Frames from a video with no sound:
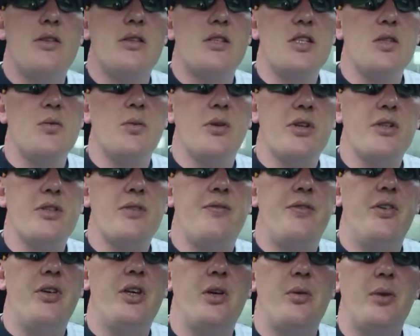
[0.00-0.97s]
I just wanted to
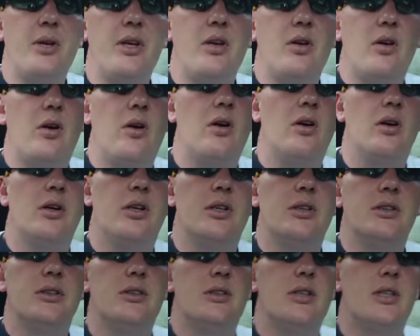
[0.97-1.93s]
fill you in
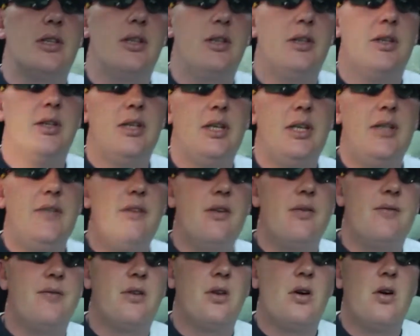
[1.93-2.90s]
on, in the
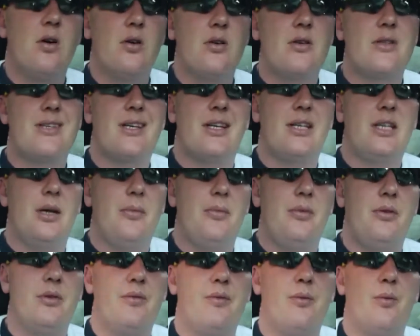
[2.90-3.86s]
vlogs a
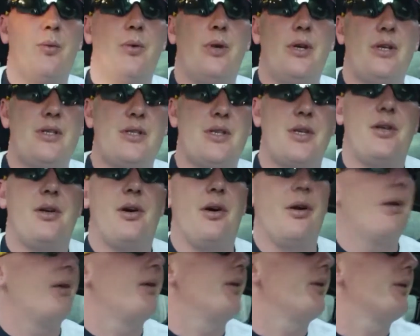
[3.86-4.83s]
couple of weeks ago,
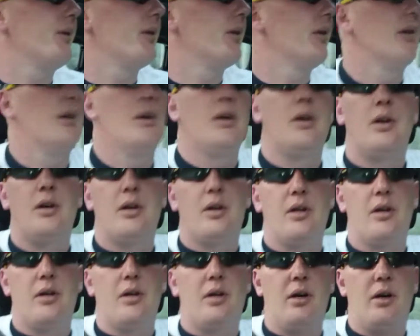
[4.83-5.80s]

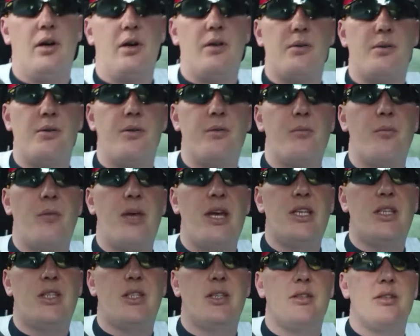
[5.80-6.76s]
I
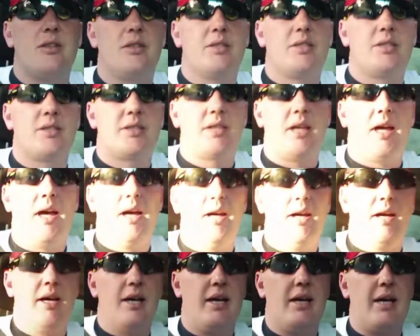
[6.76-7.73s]
mentioned
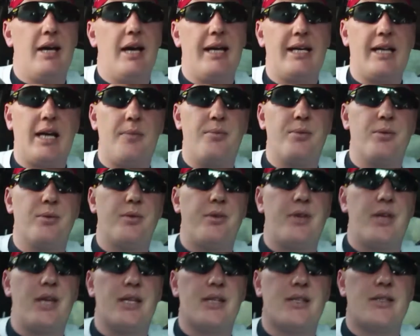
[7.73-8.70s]
a couple
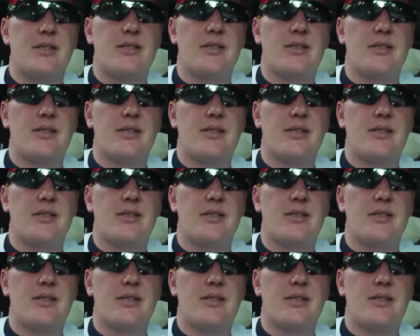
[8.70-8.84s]
that